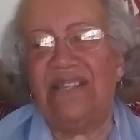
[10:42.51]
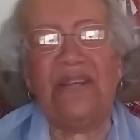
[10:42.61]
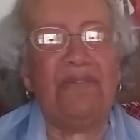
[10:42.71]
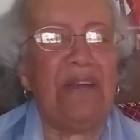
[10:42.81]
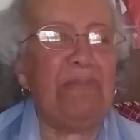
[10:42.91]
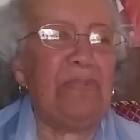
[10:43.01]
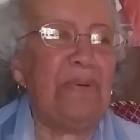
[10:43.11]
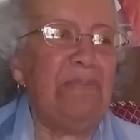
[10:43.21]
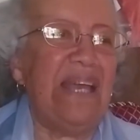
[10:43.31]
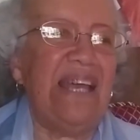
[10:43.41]
No
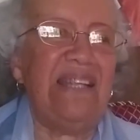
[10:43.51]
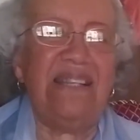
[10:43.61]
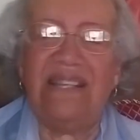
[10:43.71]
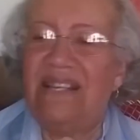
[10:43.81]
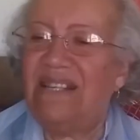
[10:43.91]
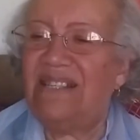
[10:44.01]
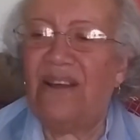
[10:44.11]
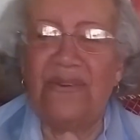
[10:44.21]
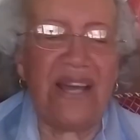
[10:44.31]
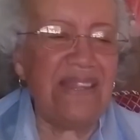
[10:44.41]
reprimand,
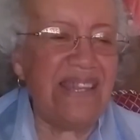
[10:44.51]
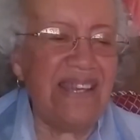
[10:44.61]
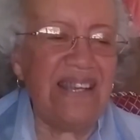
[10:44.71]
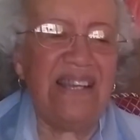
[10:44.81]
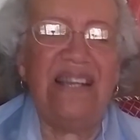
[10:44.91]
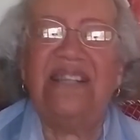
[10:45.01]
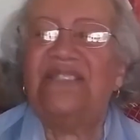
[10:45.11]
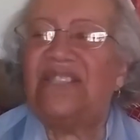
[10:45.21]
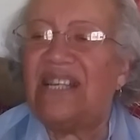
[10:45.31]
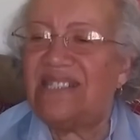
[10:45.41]
no nothing,
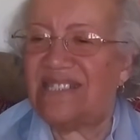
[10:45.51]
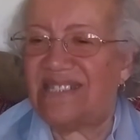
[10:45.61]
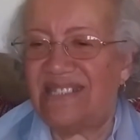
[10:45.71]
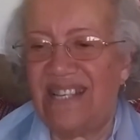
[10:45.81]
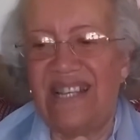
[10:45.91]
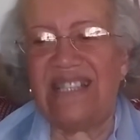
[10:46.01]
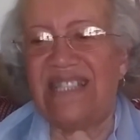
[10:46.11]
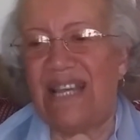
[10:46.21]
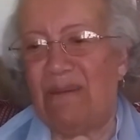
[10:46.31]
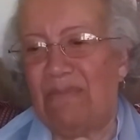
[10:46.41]
just
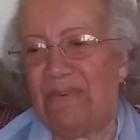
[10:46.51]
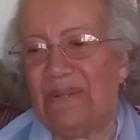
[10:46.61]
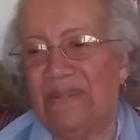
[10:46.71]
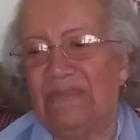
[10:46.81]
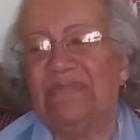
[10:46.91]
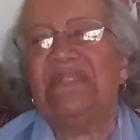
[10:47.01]
example.